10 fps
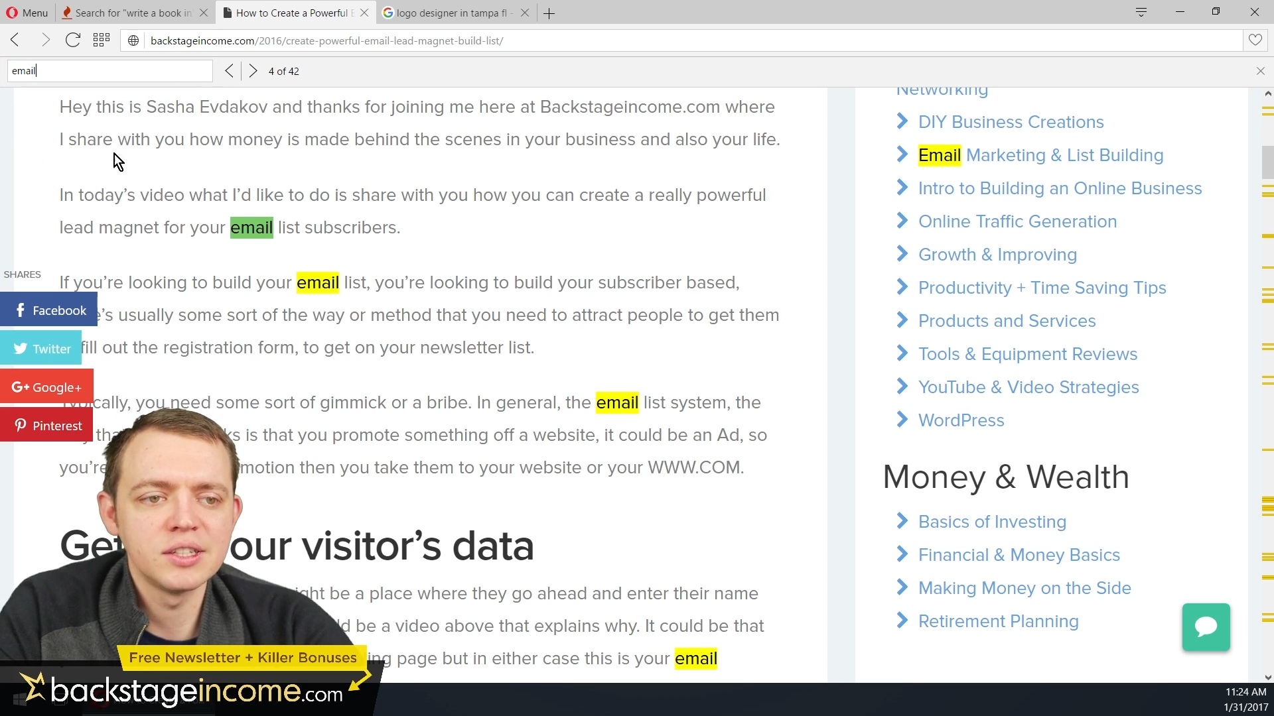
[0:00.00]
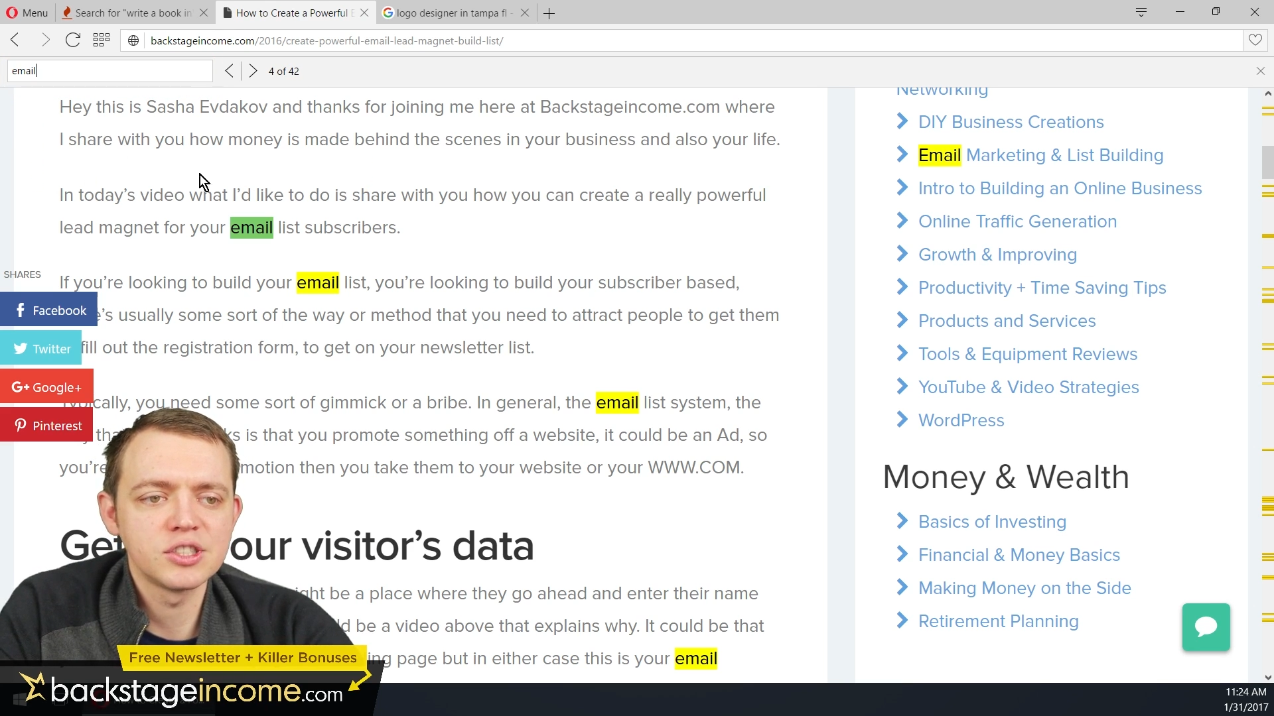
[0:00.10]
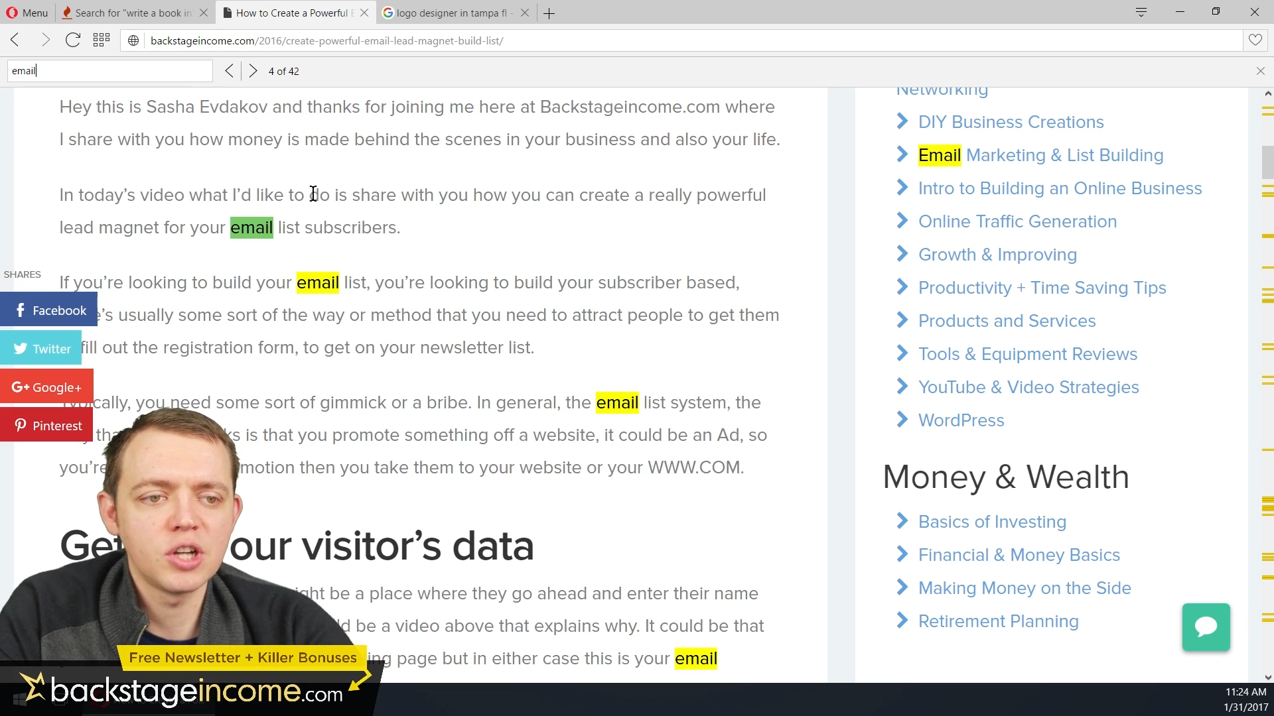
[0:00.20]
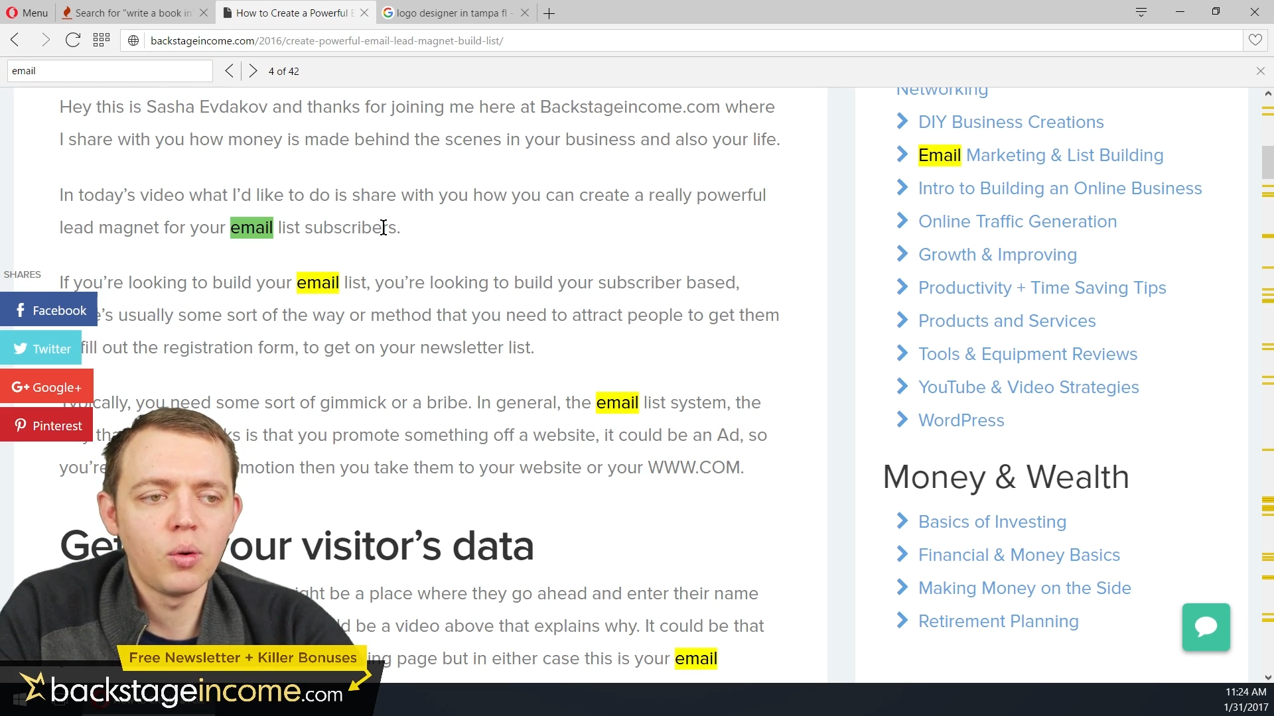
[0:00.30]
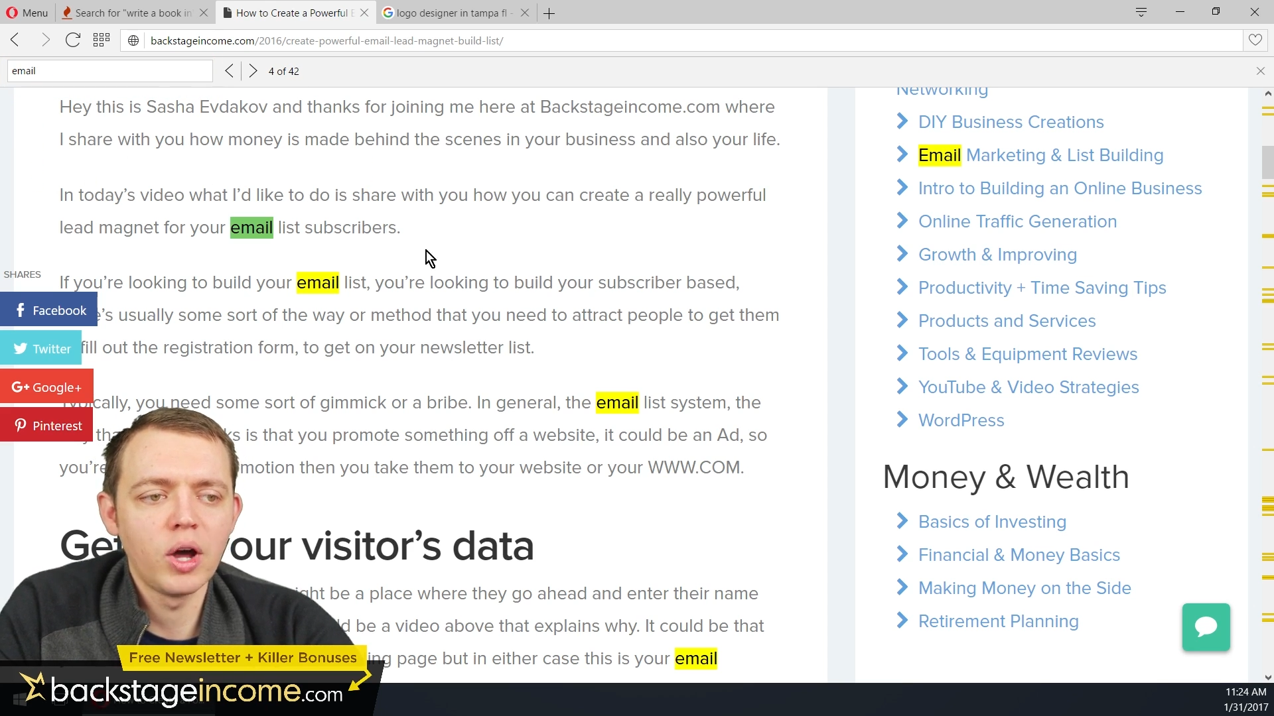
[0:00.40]
and
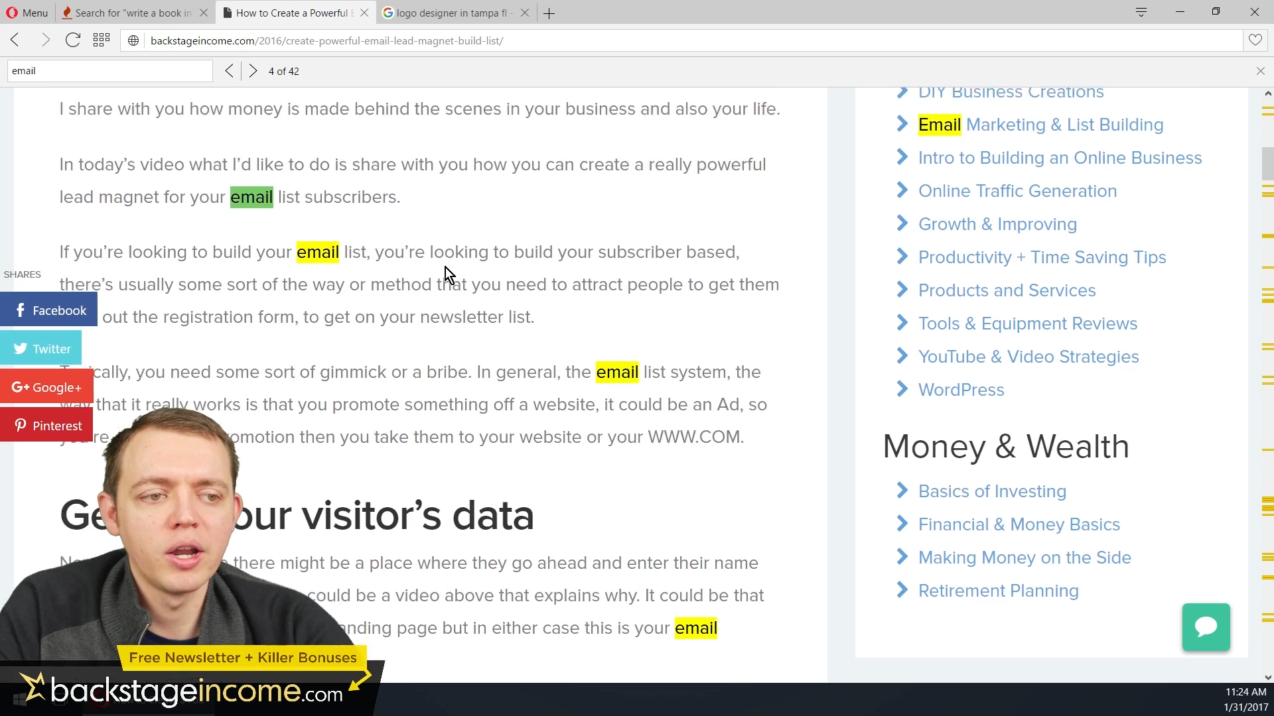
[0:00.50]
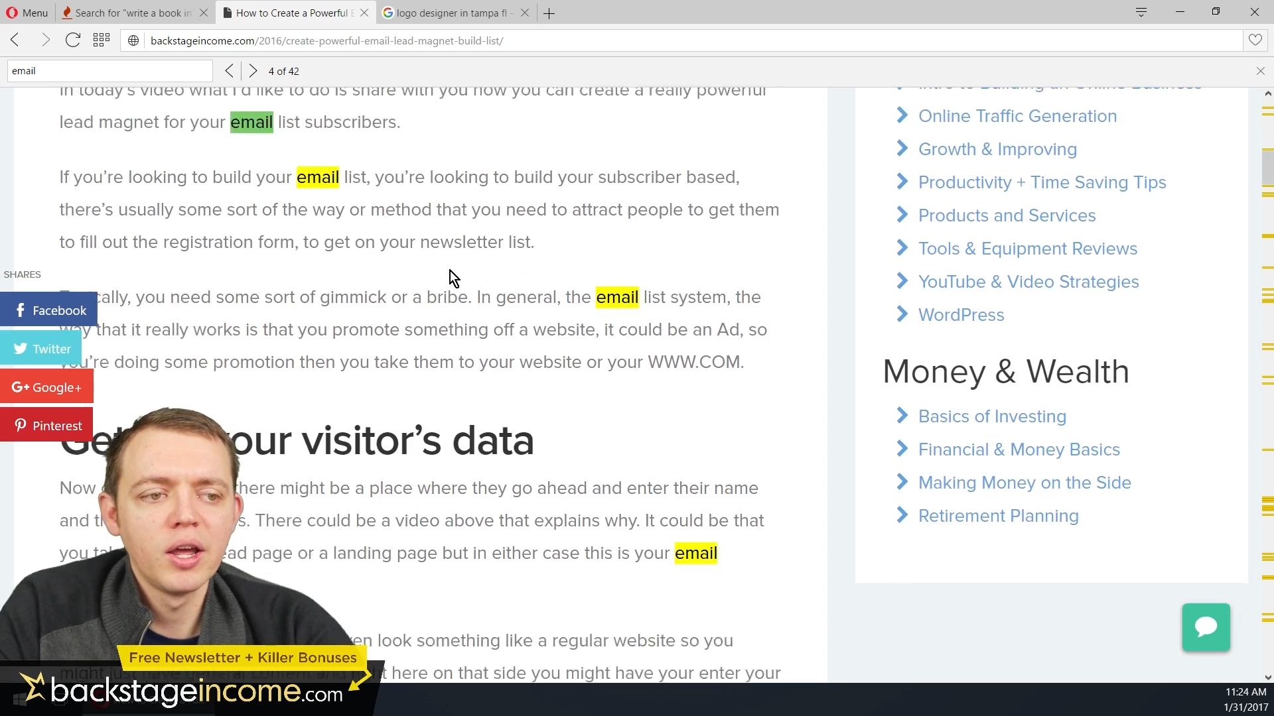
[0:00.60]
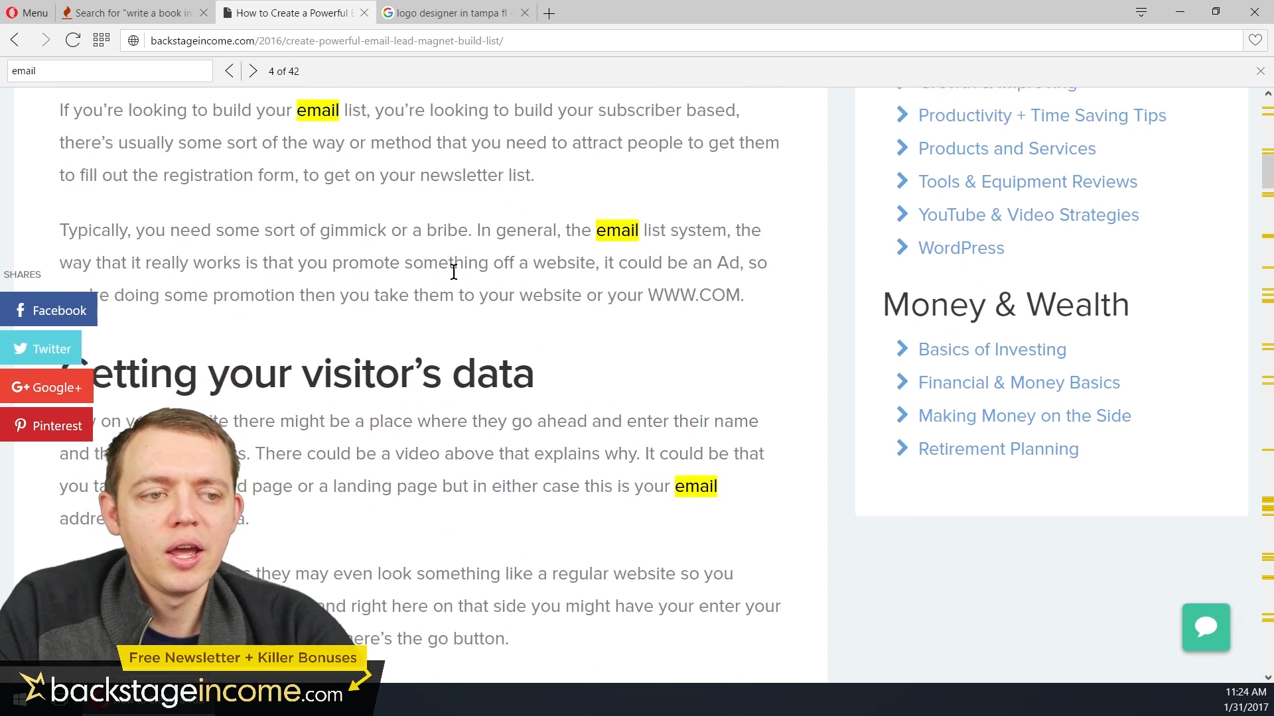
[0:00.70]
so on.